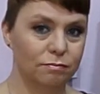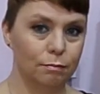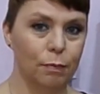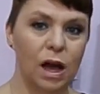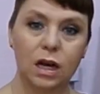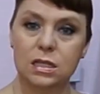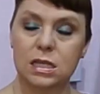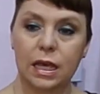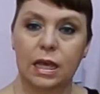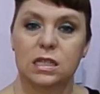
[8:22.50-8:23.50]
box
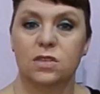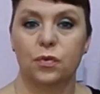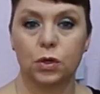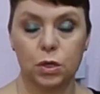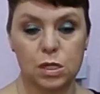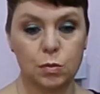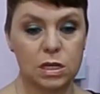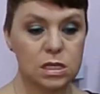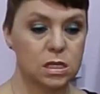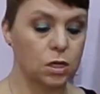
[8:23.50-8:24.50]
things for
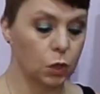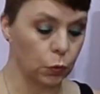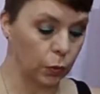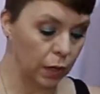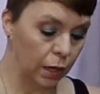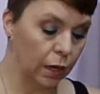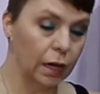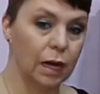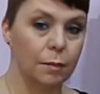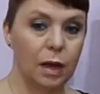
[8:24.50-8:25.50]
Christmas, so
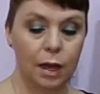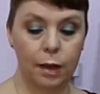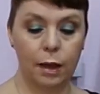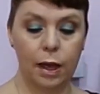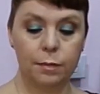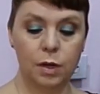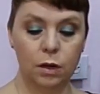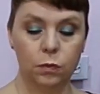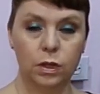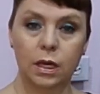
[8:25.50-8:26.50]
I'm
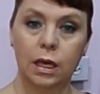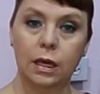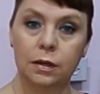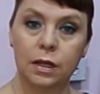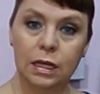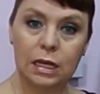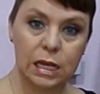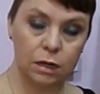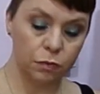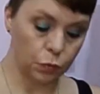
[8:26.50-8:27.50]
not really in
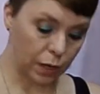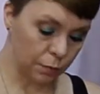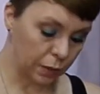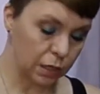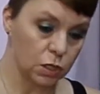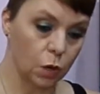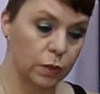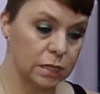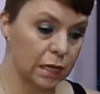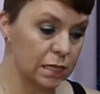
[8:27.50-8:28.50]
need of thread, but it's
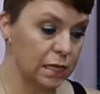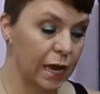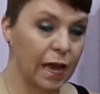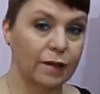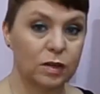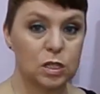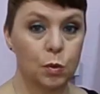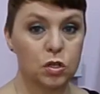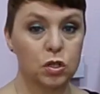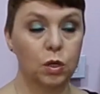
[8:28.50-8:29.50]
always nice to have,
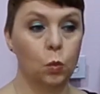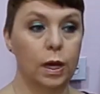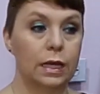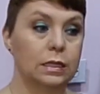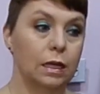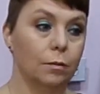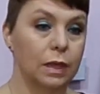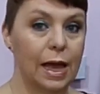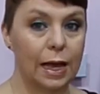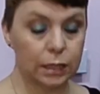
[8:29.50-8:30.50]
especially white and
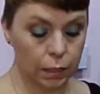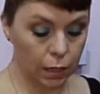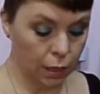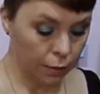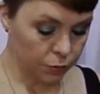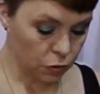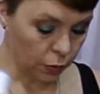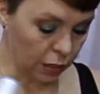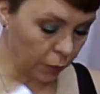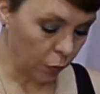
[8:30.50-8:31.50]
black. So he
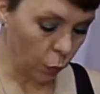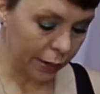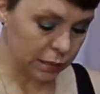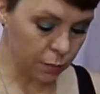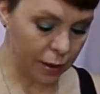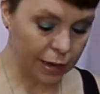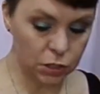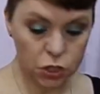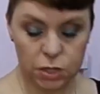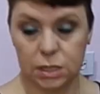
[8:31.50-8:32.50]
got me white to
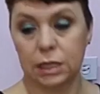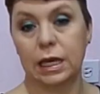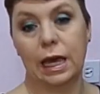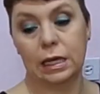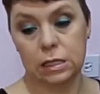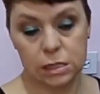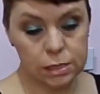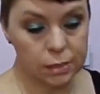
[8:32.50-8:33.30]
match just in case.